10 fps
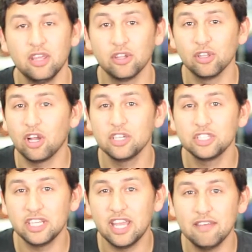they're large
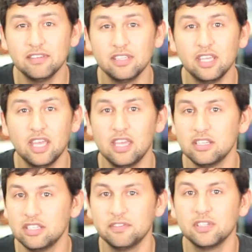and heavy and
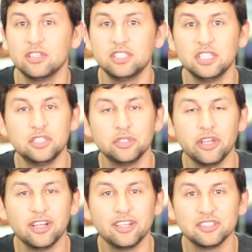difficult to
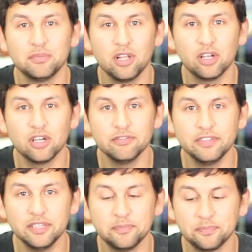integrate on a small ROV.